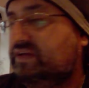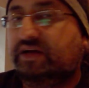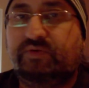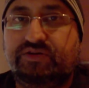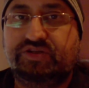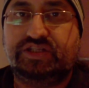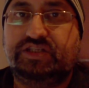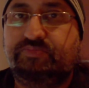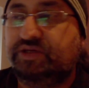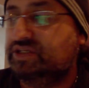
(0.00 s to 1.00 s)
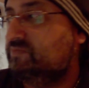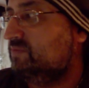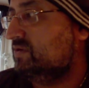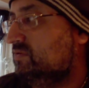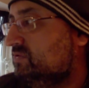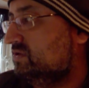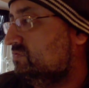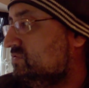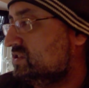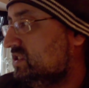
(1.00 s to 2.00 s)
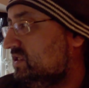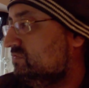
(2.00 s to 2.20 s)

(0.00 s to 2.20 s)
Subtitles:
I won't dress as a pigeon. Maybe I will. We'll see.